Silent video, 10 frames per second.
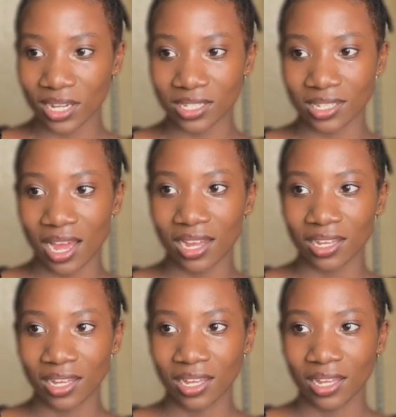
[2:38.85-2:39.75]
sang.
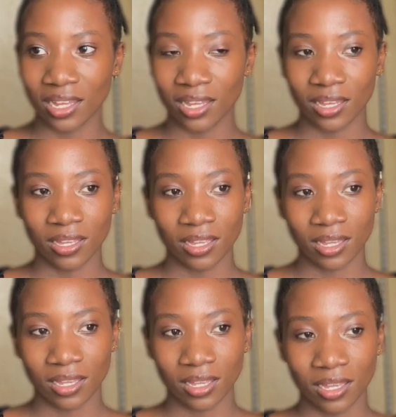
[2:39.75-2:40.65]

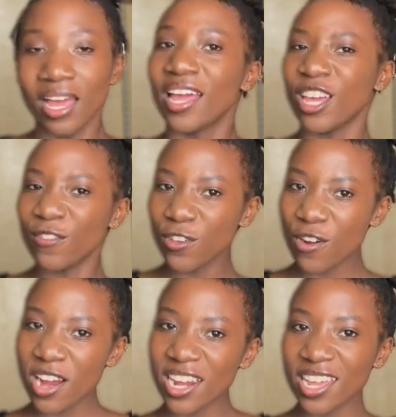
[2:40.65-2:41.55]
If you're
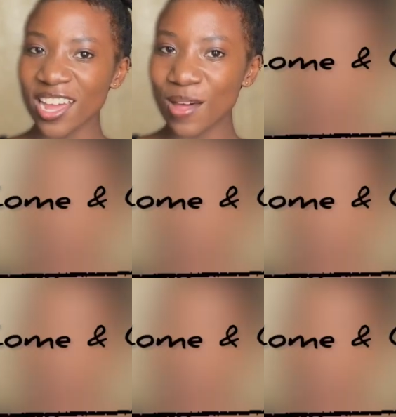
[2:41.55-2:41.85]
ready, come